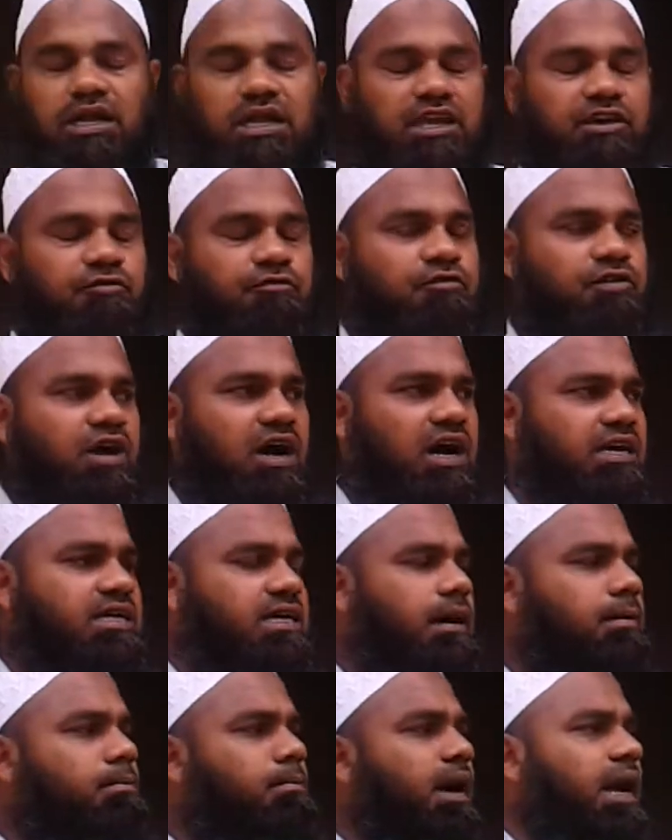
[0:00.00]
if you are
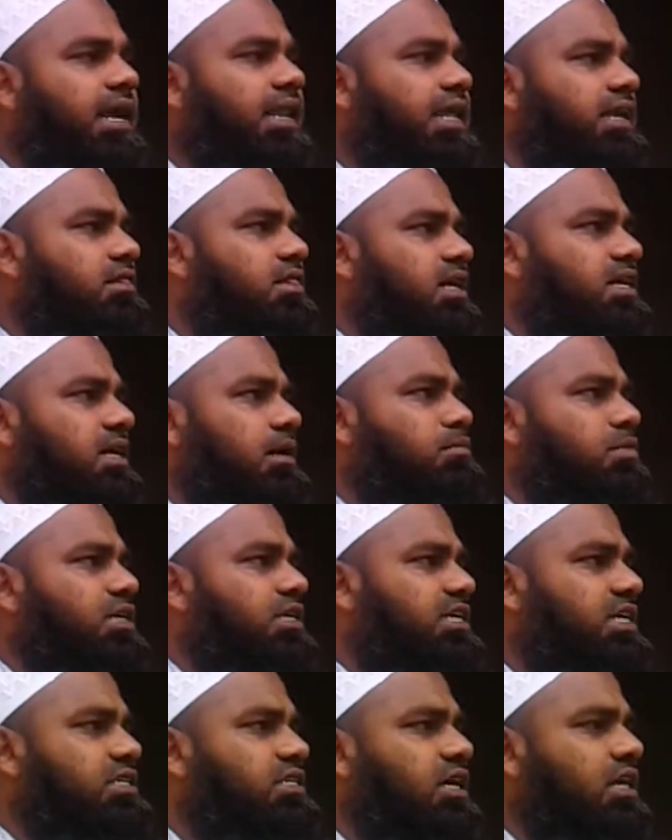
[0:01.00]
combining the
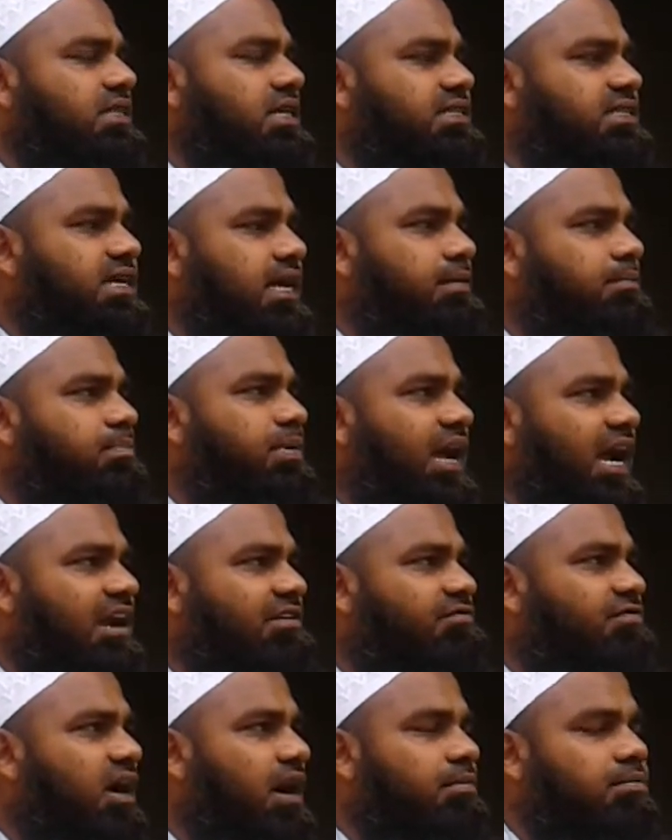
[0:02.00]
communities on the same
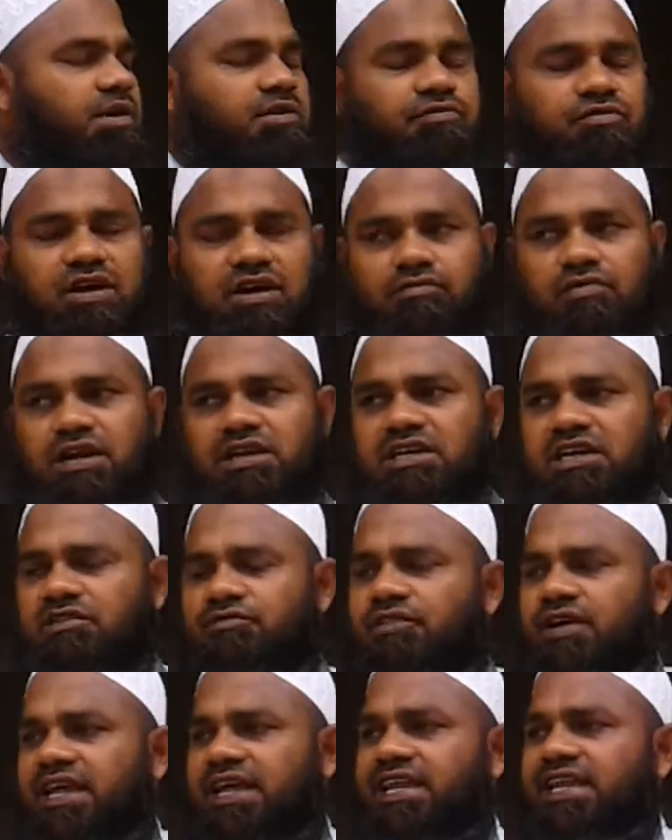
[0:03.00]
platform, if you are working
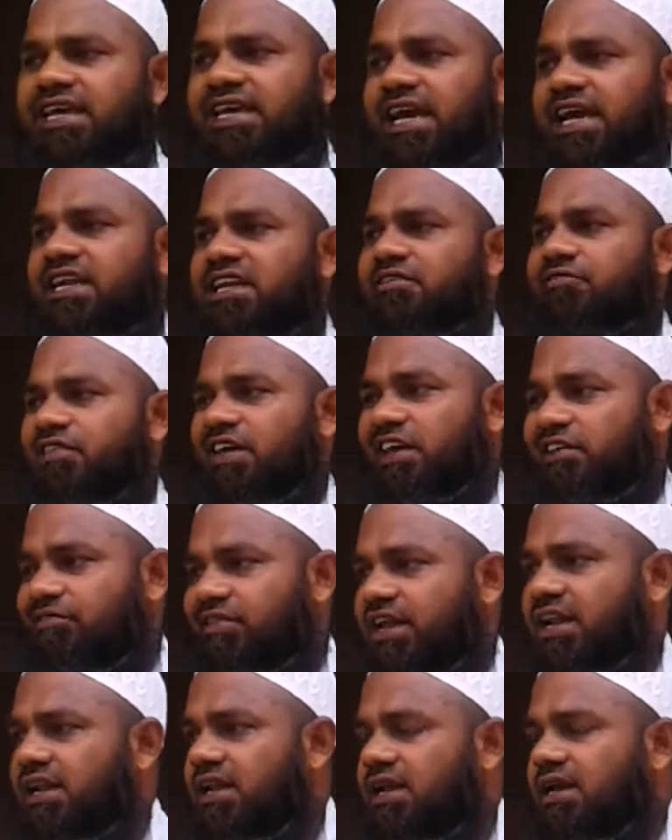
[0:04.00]
for any kind of
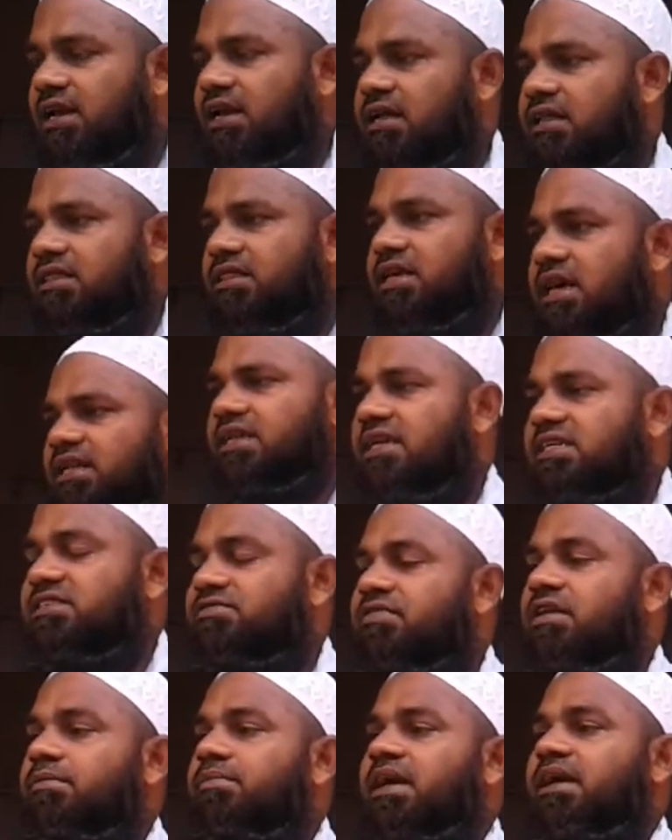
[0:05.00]
evil, then
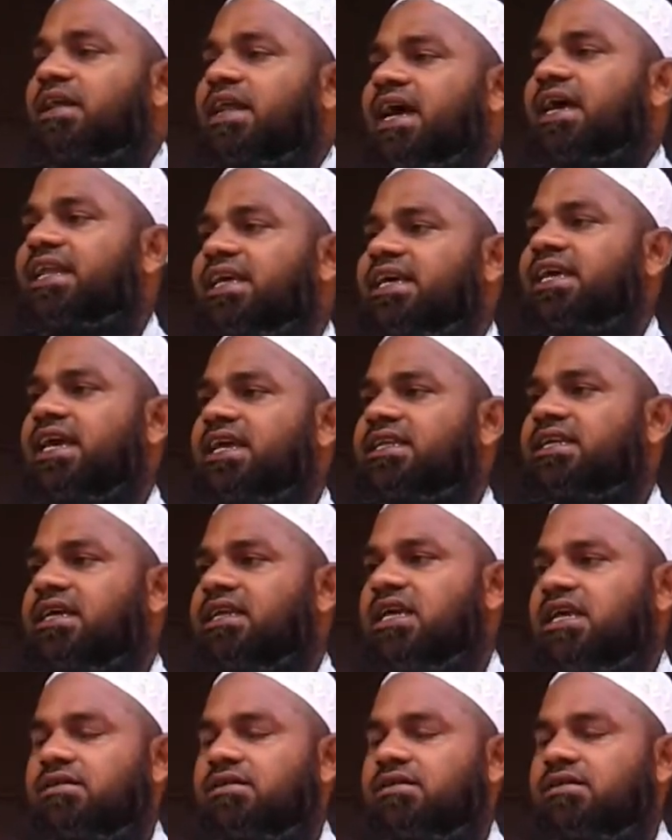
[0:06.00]
it will be eradicated.